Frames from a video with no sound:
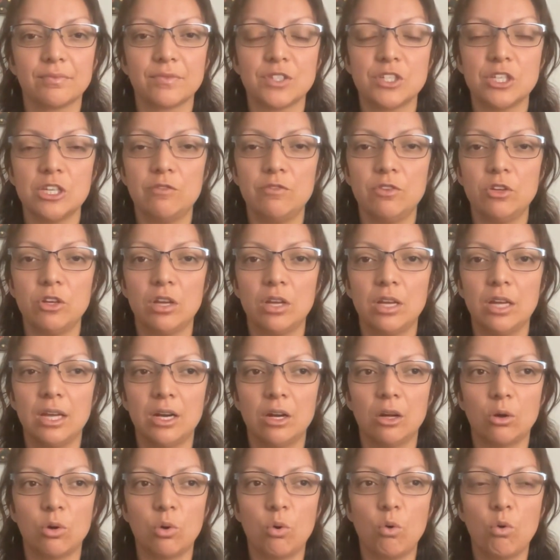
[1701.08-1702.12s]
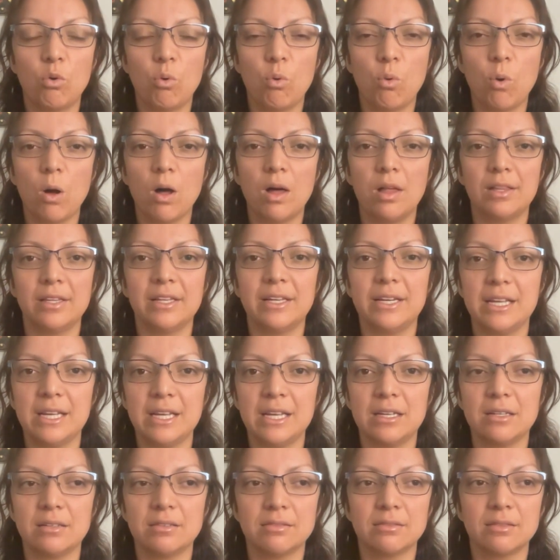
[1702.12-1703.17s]
See if you can get
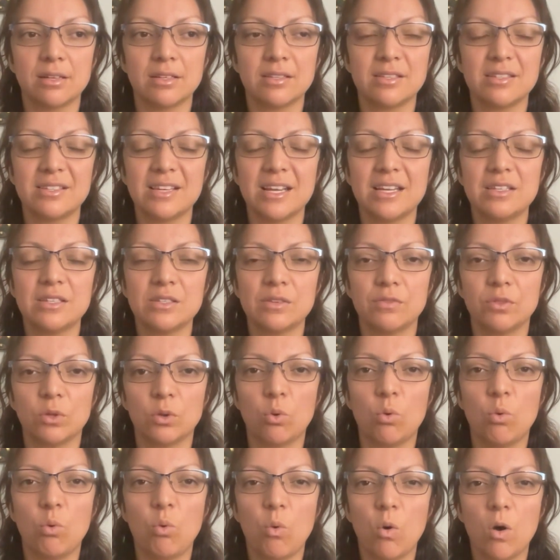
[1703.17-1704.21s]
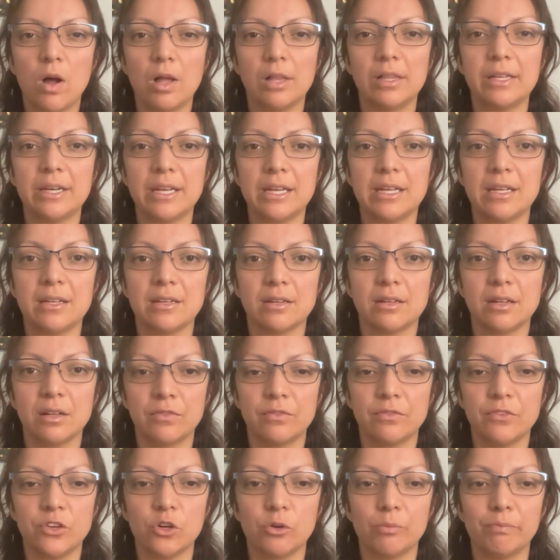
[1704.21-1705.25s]
a sense of the quality
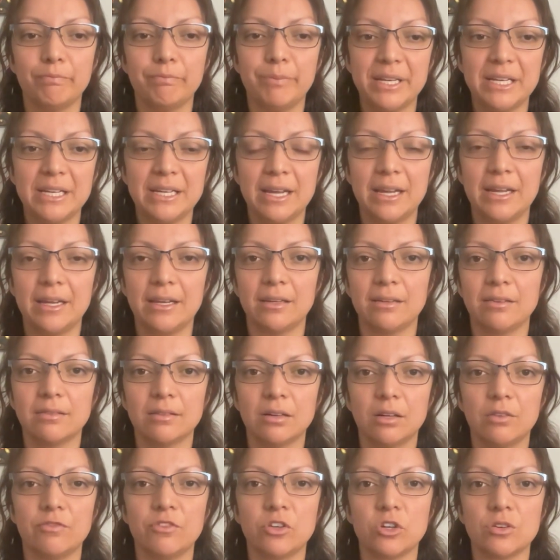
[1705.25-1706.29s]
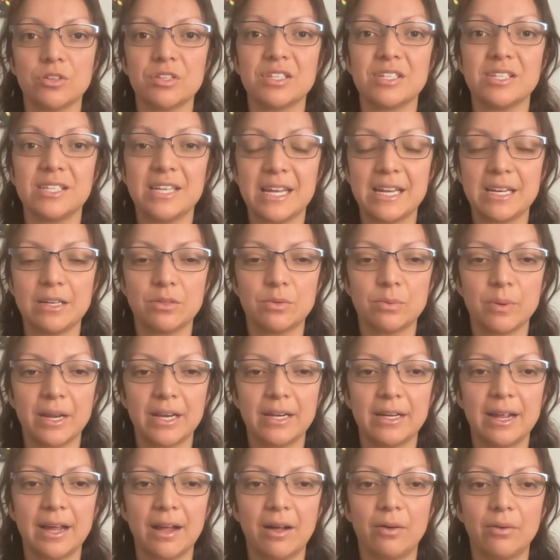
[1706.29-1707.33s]
of your being, of your state
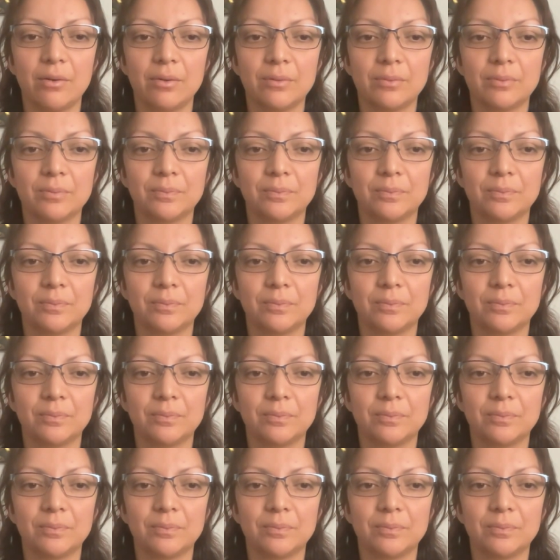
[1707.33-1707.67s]
right now.